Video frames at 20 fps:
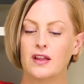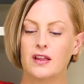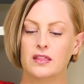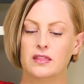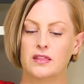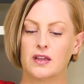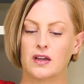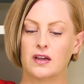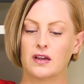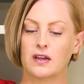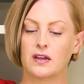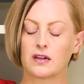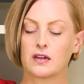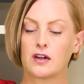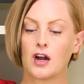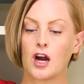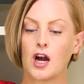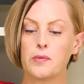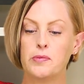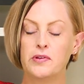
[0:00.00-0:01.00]
the
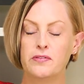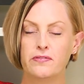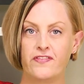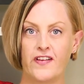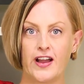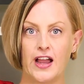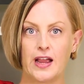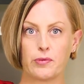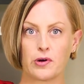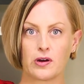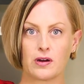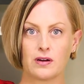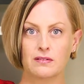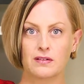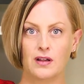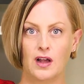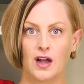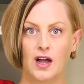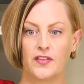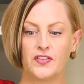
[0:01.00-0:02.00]
carbon fiber
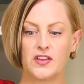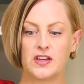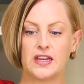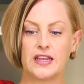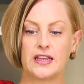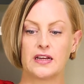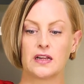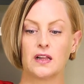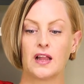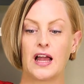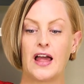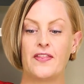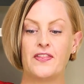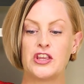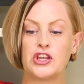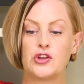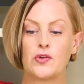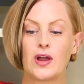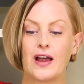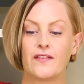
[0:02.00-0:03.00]
on the needle and
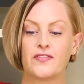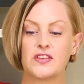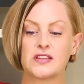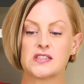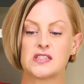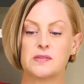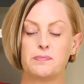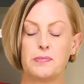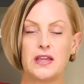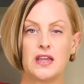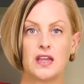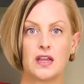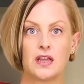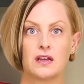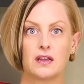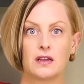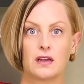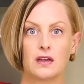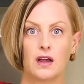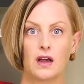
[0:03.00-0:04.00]
then you have the
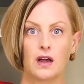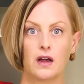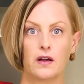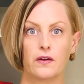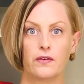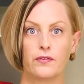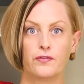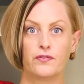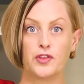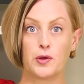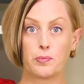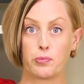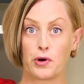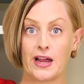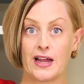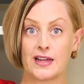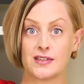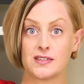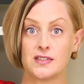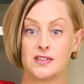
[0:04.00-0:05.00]
speed of the
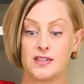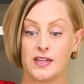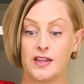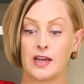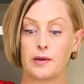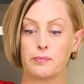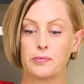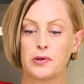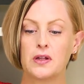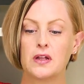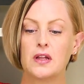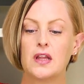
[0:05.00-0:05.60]
brass tip.